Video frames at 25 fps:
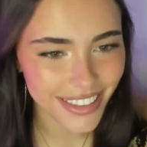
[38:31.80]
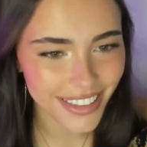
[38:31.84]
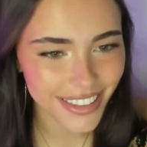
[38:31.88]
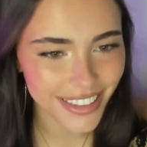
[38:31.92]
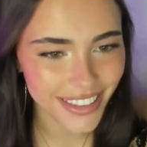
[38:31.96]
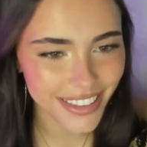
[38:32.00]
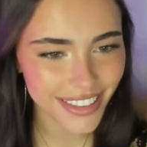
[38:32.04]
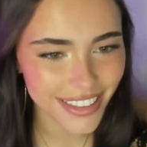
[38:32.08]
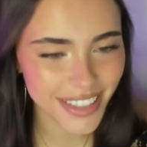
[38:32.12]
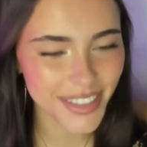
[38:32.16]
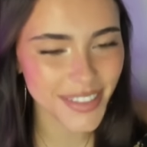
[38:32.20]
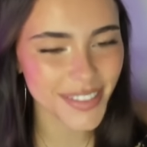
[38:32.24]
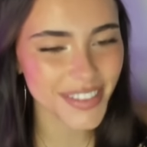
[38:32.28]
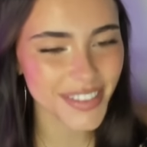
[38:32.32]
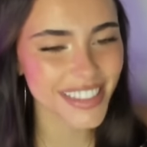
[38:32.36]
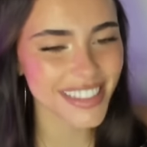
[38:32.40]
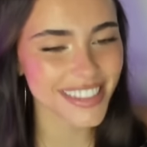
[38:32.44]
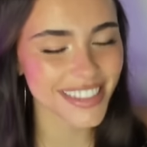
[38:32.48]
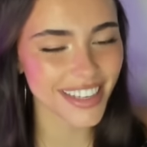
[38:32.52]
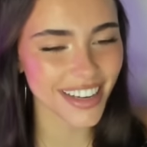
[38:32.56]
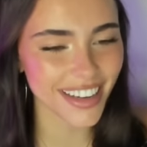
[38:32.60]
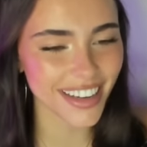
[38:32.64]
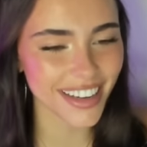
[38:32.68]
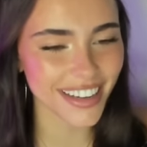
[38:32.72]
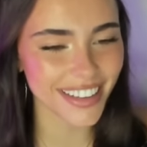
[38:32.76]
No, he's
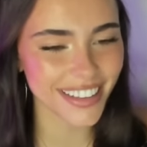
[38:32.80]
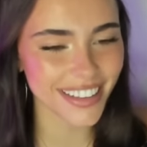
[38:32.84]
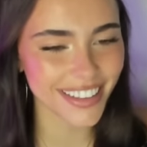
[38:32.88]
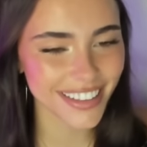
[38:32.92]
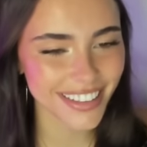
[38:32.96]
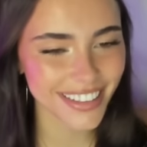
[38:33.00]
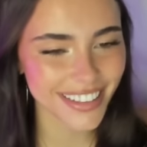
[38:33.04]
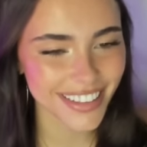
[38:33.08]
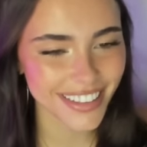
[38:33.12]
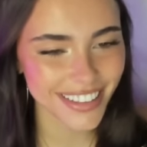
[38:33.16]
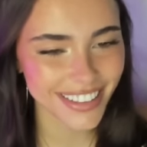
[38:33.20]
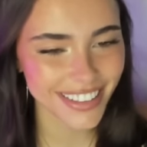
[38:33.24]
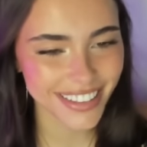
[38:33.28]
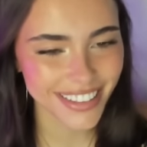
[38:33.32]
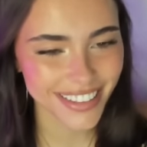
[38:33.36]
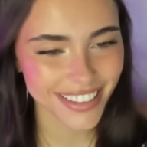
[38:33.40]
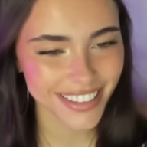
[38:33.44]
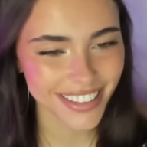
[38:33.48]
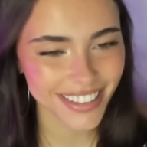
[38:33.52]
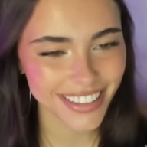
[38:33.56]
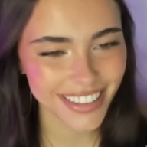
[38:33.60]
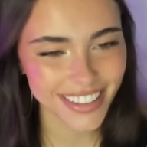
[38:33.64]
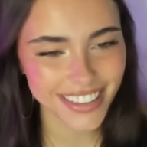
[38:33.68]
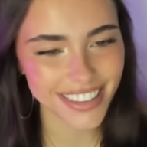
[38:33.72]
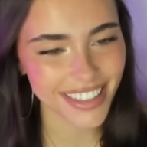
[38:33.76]
not.
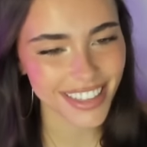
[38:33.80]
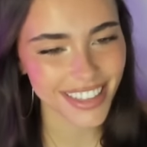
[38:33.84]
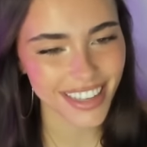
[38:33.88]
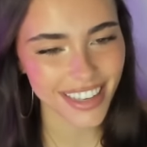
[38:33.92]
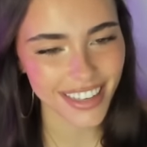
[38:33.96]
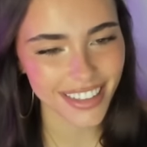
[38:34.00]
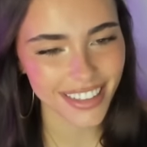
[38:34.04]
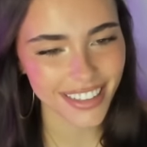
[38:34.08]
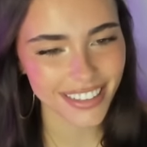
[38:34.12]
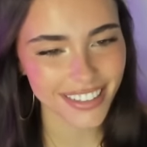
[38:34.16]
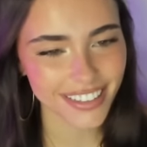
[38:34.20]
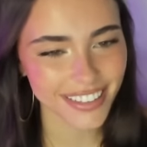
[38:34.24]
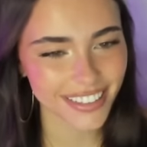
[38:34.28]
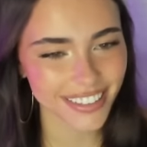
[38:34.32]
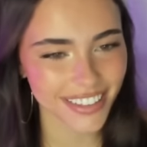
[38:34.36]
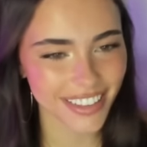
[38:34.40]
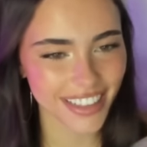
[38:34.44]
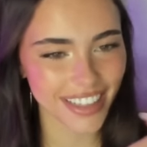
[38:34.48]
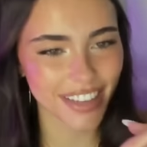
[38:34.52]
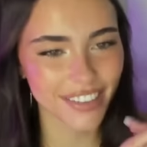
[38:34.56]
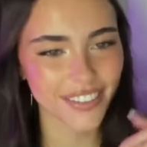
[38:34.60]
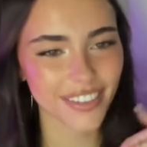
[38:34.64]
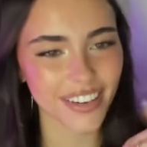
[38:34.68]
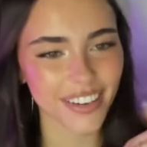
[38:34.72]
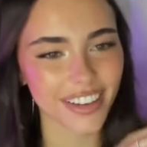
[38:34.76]
That's a lie.
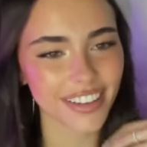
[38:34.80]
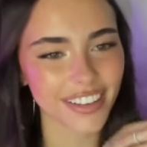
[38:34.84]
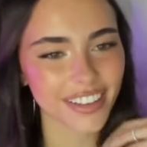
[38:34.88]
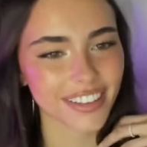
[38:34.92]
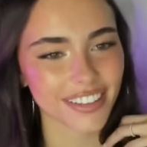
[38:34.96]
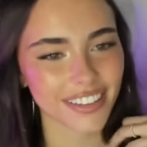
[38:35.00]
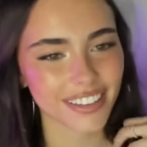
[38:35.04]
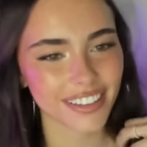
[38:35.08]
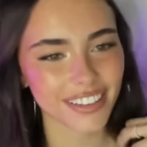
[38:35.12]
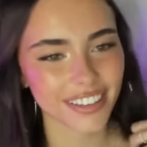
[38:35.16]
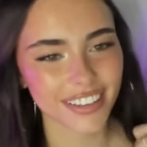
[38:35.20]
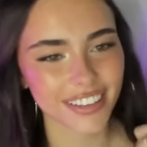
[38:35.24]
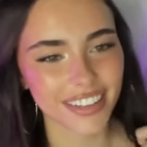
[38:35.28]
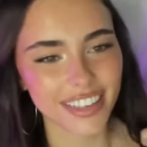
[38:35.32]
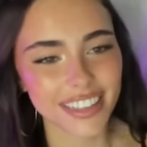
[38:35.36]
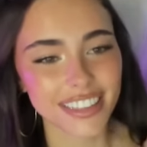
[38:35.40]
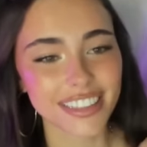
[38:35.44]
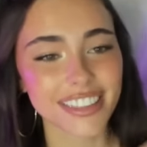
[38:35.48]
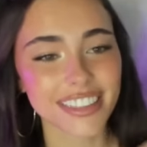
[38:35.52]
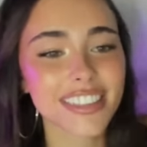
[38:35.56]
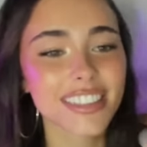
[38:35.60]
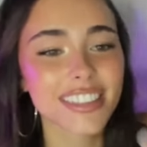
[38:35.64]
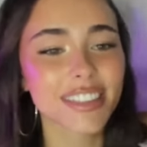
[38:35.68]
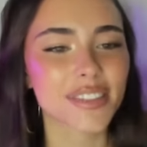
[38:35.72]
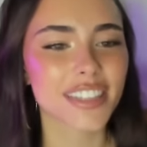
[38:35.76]
Anyway.
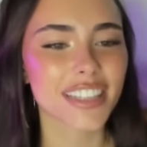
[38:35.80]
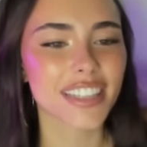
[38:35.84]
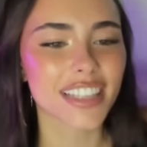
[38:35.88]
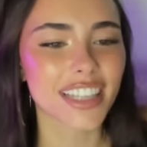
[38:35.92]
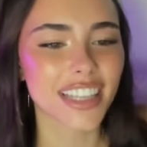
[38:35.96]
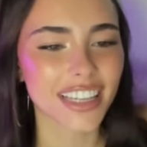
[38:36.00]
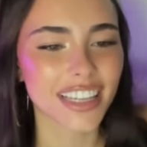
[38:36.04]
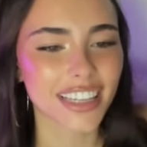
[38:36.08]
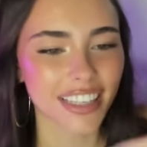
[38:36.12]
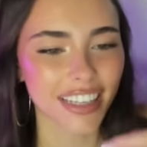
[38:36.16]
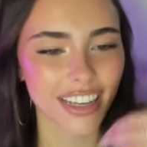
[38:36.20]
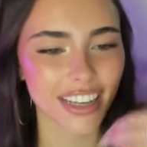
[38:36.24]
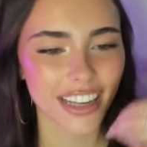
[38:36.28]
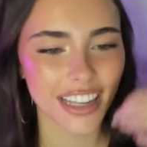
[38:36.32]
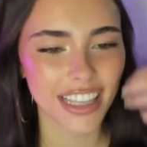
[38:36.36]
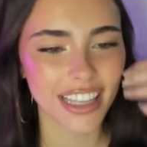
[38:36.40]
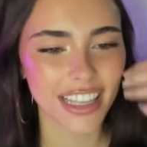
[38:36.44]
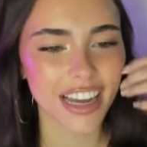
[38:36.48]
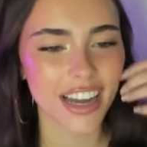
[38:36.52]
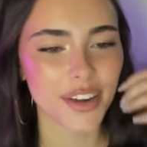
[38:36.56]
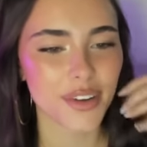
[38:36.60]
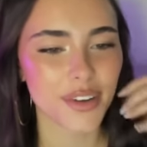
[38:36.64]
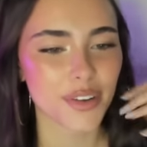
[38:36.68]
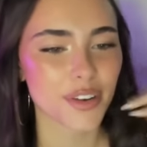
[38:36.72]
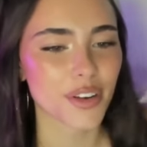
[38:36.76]
See, someone said, like, not, like,
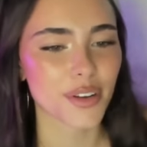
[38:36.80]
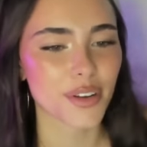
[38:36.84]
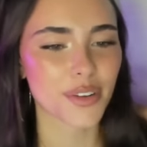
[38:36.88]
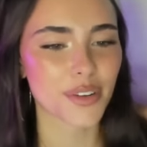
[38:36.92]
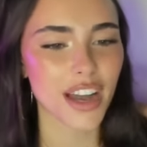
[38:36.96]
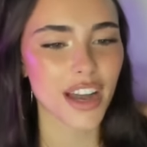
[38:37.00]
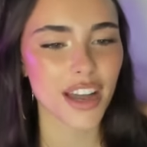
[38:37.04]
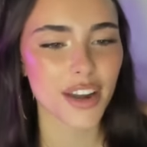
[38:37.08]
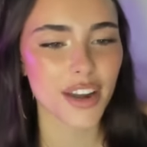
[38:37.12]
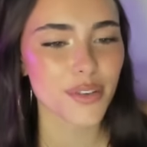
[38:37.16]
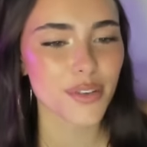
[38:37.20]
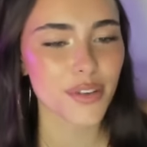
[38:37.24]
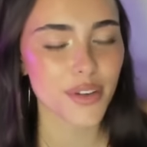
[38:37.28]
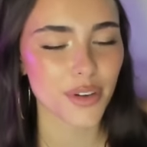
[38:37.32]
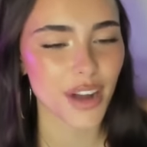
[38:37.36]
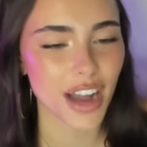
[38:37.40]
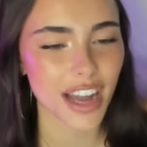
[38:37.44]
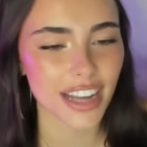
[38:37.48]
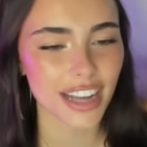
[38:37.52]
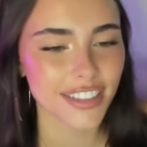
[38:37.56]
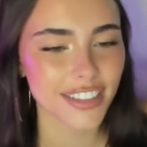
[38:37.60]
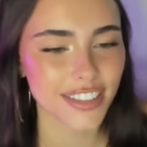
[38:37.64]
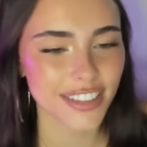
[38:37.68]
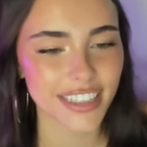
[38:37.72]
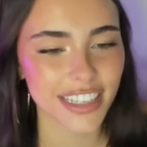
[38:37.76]
I don't know. I don't know. I
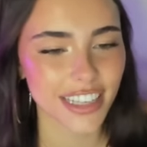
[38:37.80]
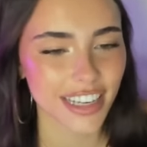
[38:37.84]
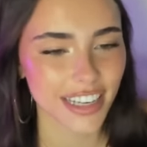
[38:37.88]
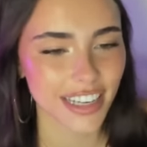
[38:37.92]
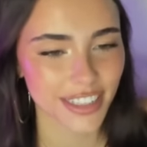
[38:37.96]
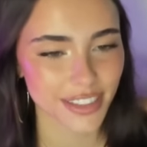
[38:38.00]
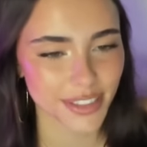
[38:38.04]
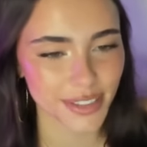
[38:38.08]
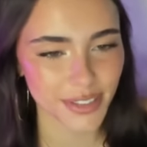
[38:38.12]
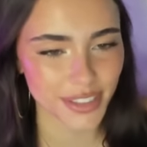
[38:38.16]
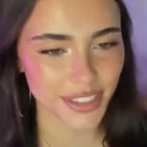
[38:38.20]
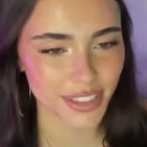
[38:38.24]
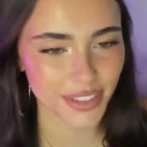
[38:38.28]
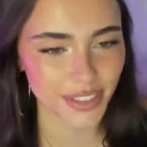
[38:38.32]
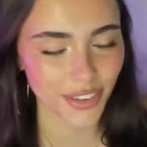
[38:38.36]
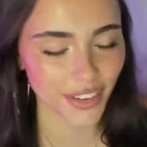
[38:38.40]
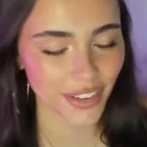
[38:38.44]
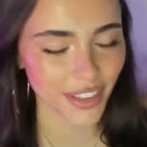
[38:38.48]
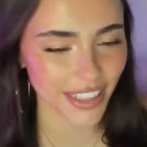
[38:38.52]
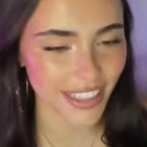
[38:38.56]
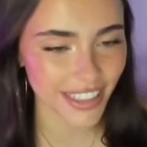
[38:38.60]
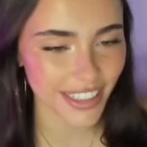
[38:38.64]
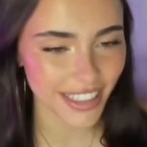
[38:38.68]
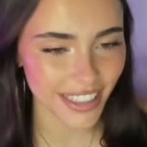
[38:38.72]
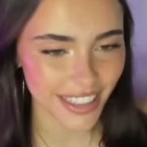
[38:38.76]
just think XQC is
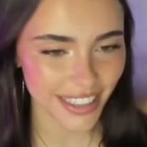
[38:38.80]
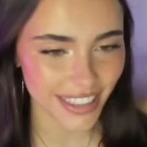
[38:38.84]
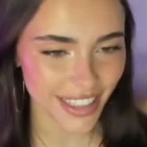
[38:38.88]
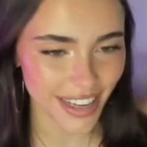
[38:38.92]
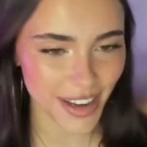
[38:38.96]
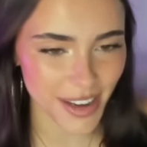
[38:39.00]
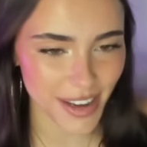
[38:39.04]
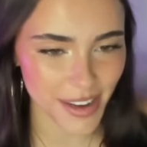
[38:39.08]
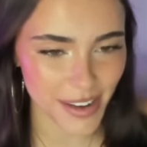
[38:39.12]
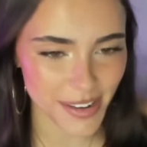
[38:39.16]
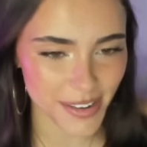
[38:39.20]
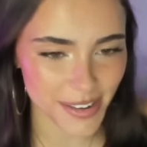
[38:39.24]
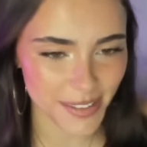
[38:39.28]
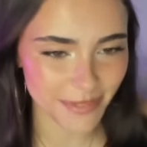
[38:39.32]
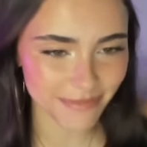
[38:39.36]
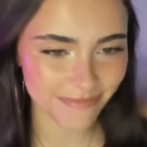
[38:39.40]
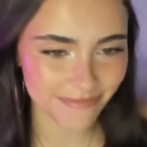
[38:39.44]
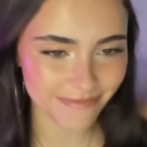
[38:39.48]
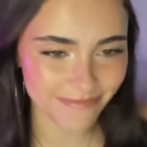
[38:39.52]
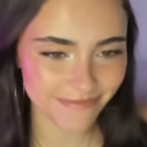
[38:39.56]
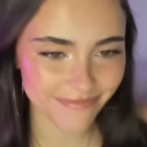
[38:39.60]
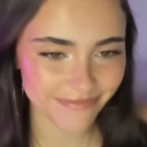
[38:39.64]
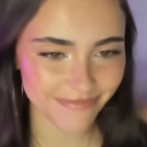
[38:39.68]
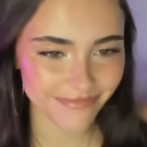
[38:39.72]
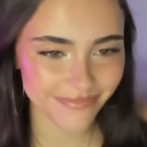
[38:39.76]
funny. Um,